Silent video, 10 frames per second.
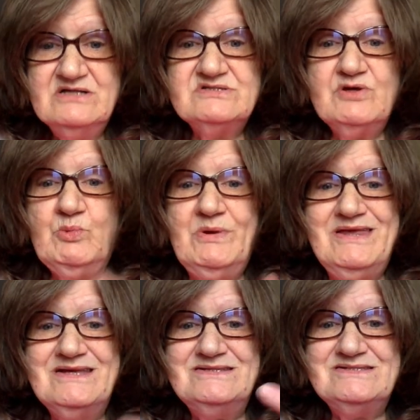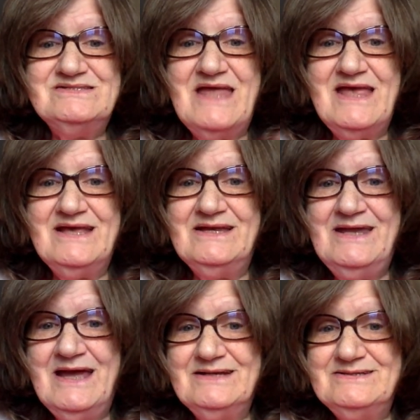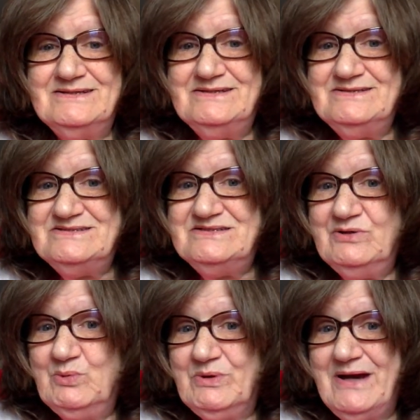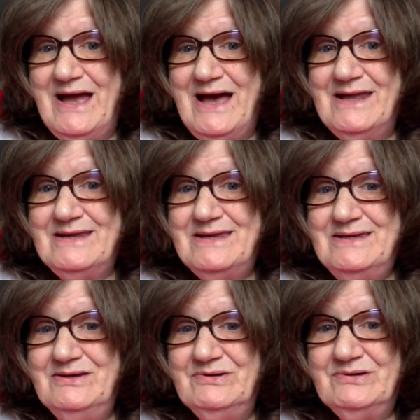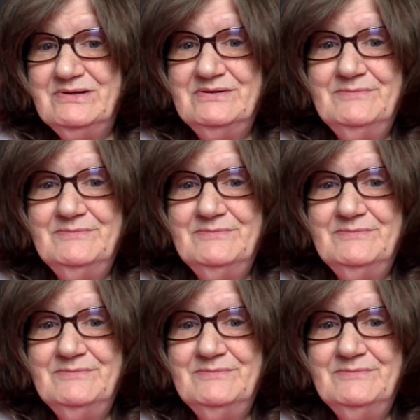so we can stay connected until we're out of here.